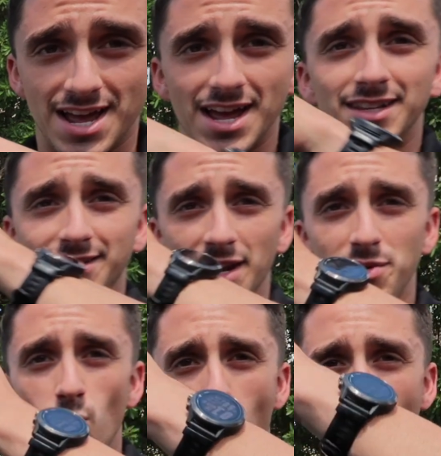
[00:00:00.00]
It's gonna
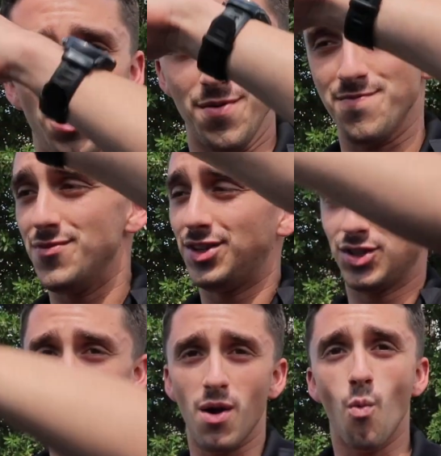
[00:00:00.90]
be water. This
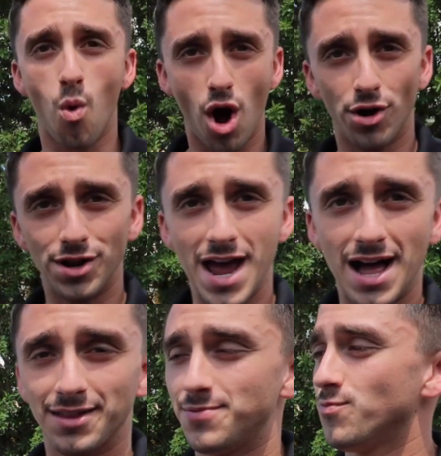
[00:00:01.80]
is my water
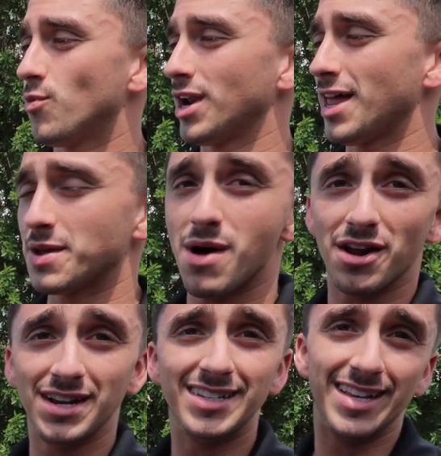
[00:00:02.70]
gallon. What I like
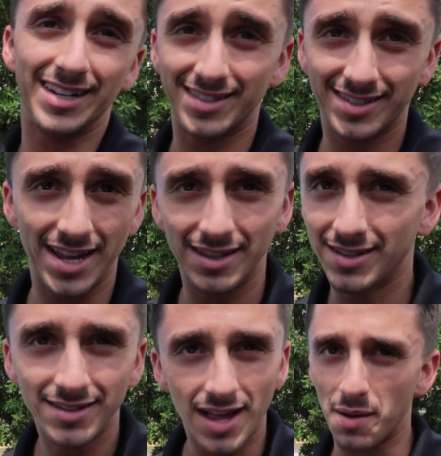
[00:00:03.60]
about it is that this
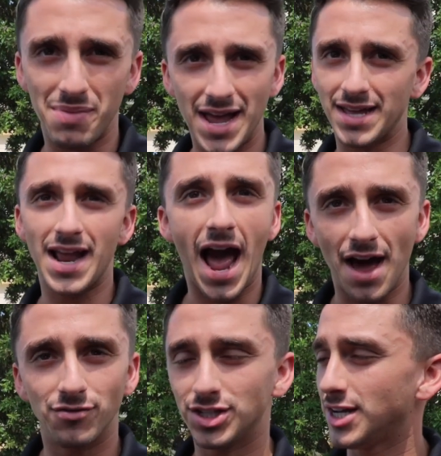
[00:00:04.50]
is not paid
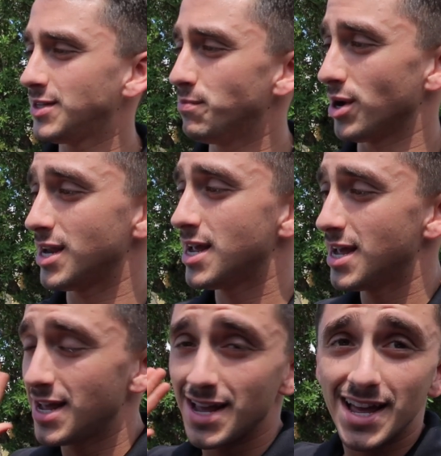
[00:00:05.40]
advertising, but
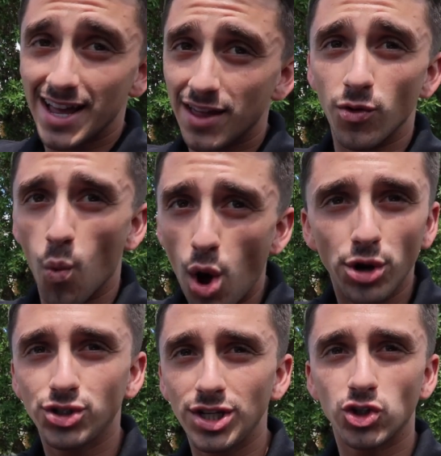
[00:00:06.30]
the
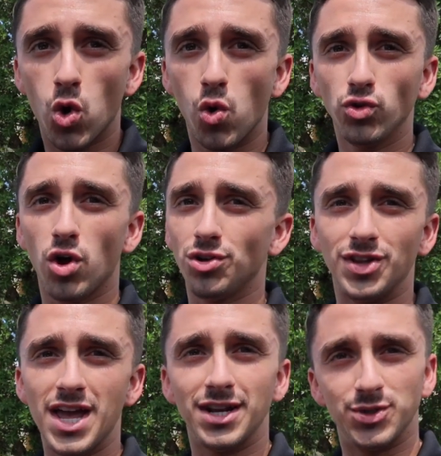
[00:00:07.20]
water stays cold all
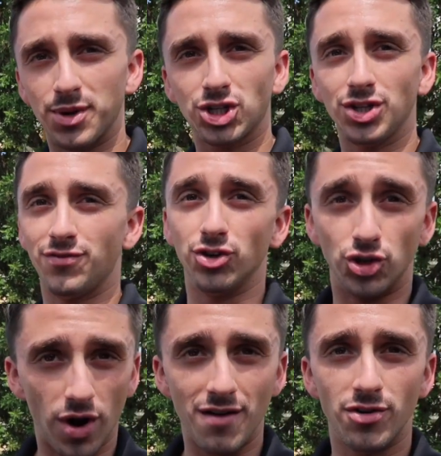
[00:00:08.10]
day, and especially if you're
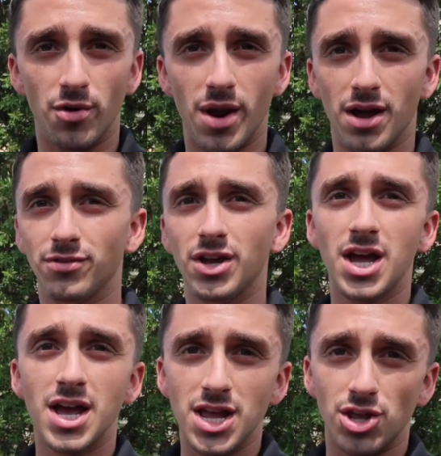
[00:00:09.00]
driving around,
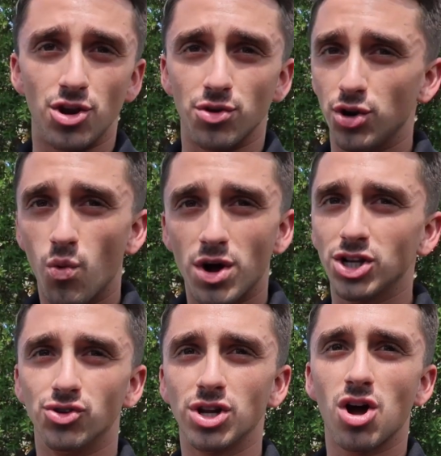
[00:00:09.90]
you don't want to
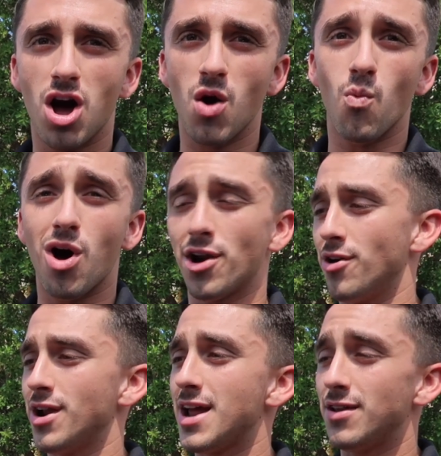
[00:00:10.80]
drink hot
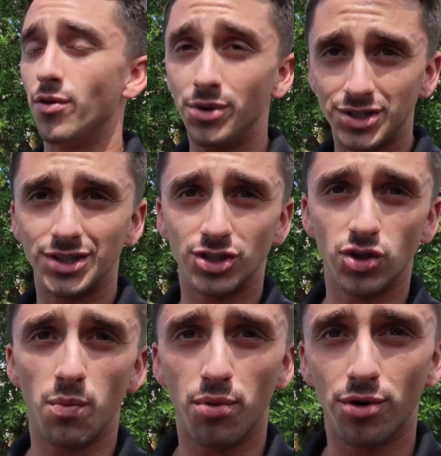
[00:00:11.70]
water. And the reason this is
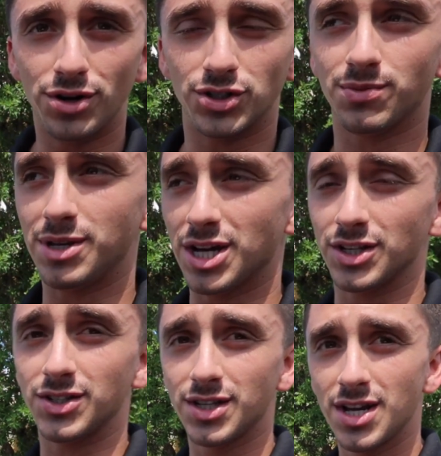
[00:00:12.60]
so important is
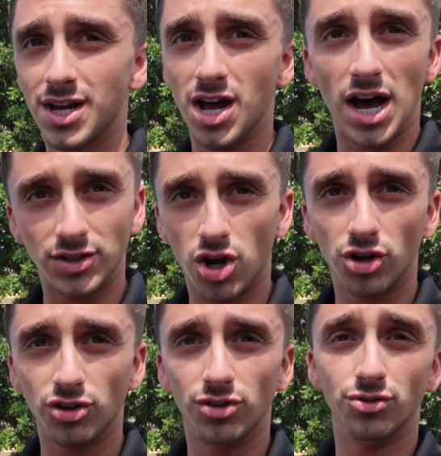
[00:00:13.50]
because as
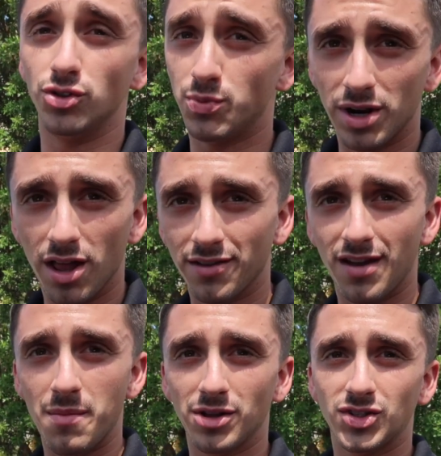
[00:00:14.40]
contractors, you spend a lot of
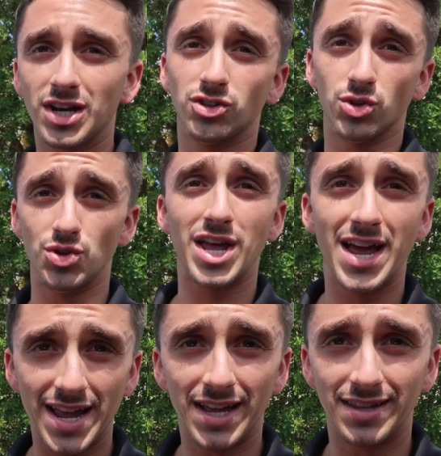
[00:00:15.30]
time outside, so you
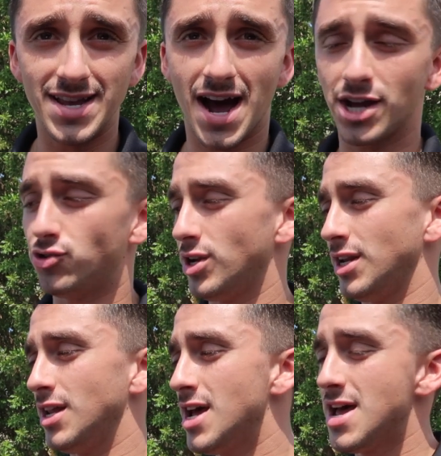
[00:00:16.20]
can get
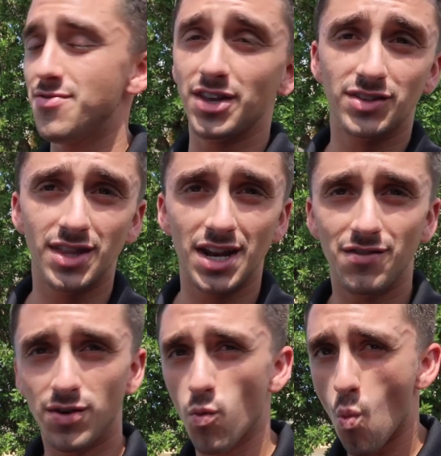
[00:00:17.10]
dehydrated. They say that
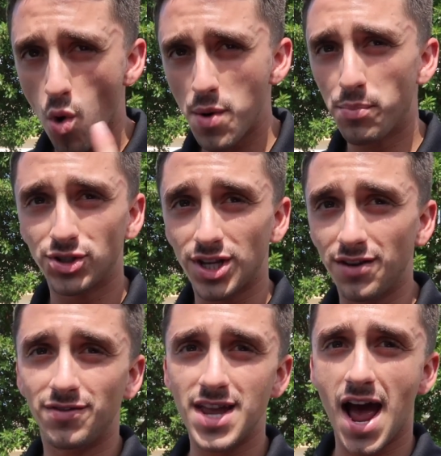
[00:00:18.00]
even 1%
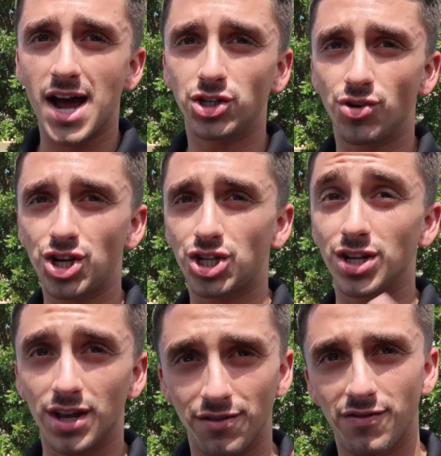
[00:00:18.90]
of
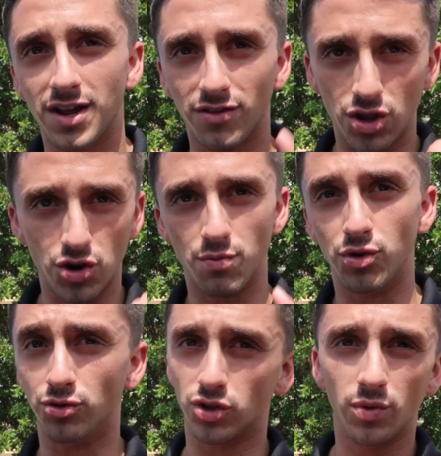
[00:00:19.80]
dehydration can affect your
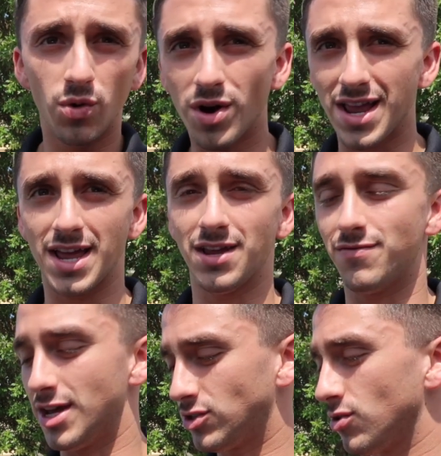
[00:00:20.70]
mood, so we don't want any of that.